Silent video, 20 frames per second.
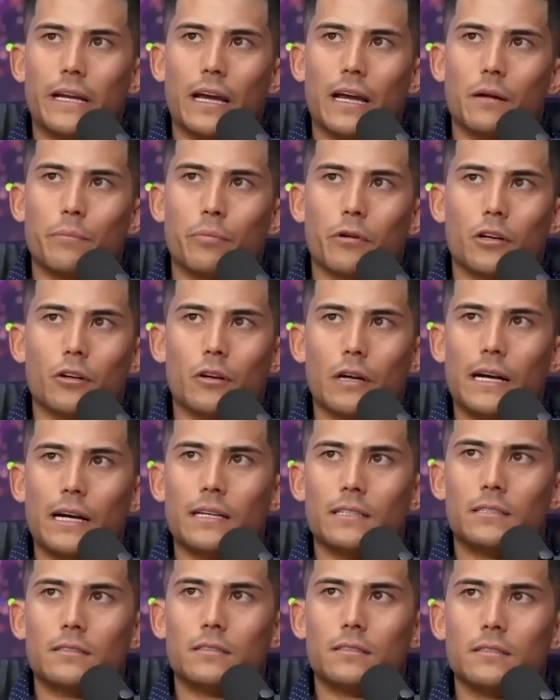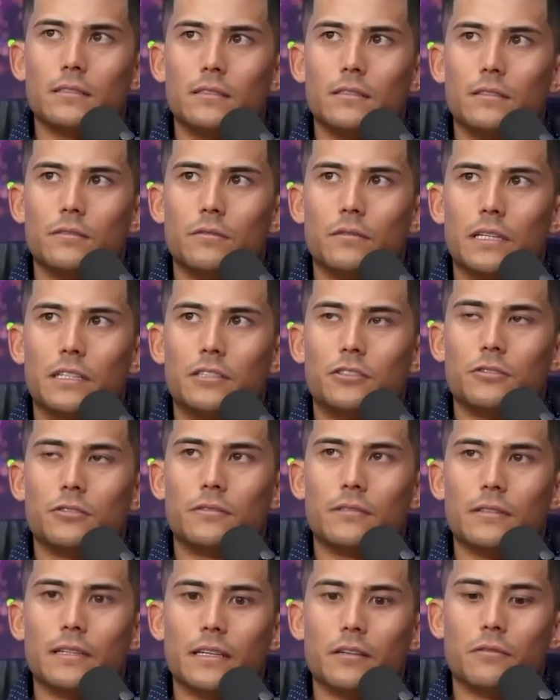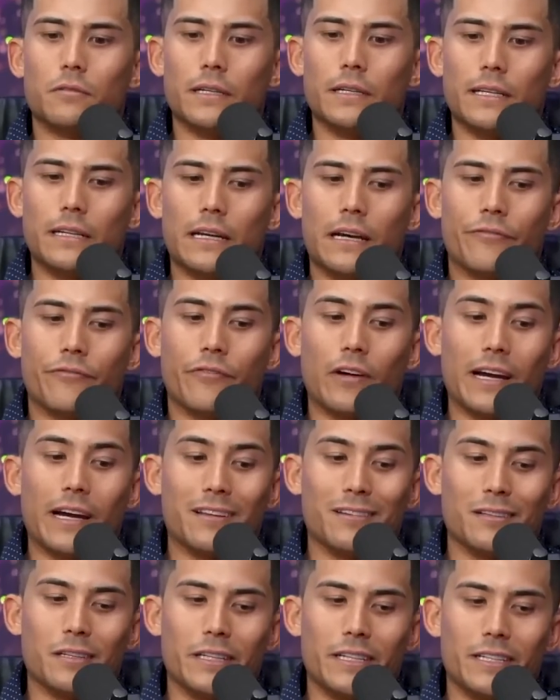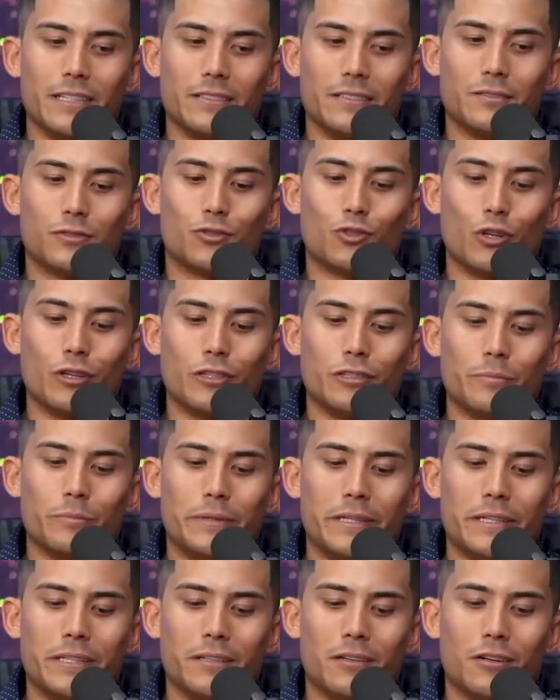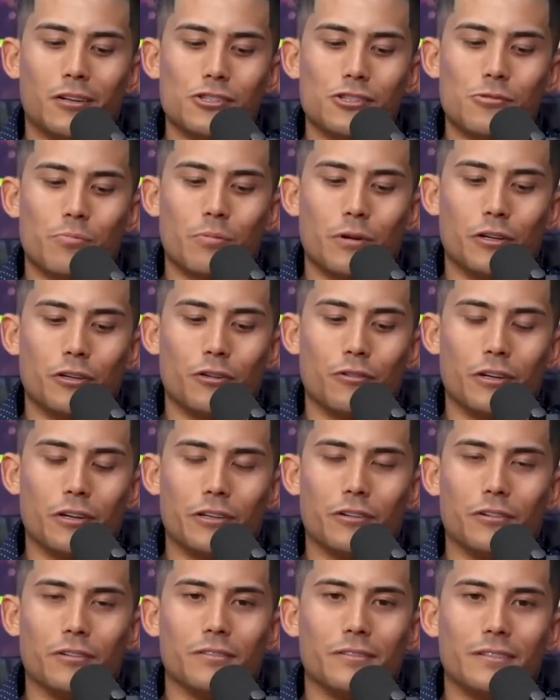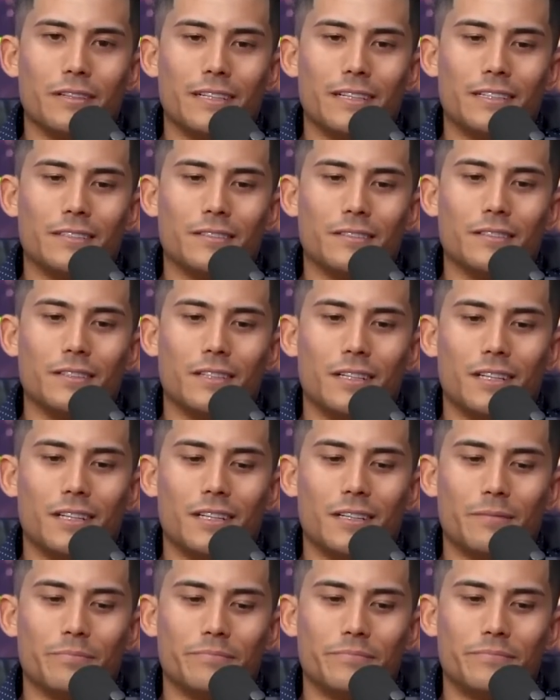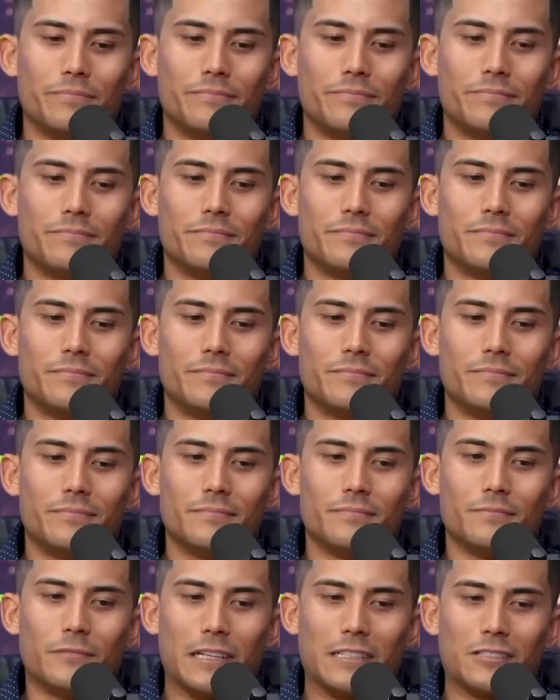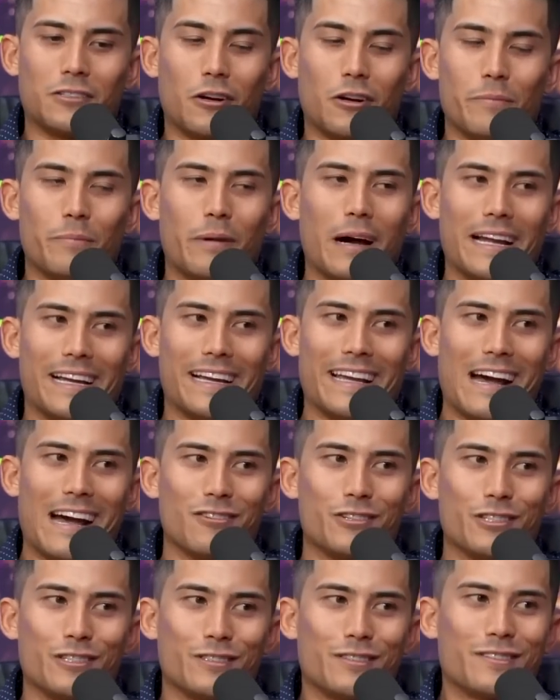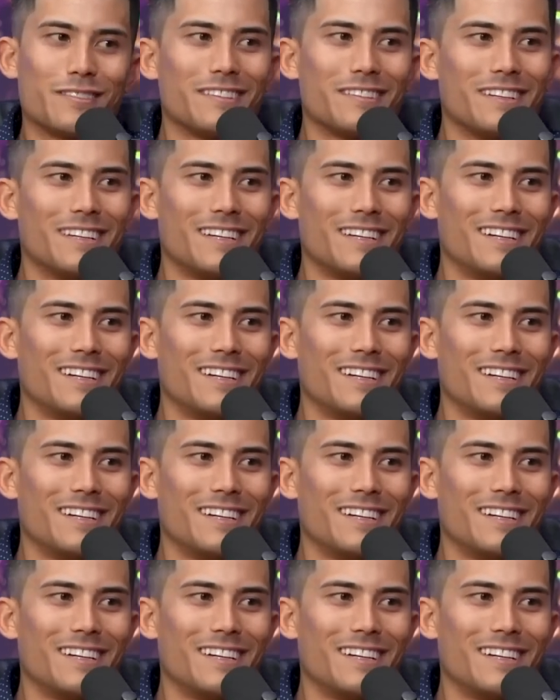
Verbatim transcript: we kind of progressed, what did you think when I finally started to be entrepreneurial and um, when I started buying couches.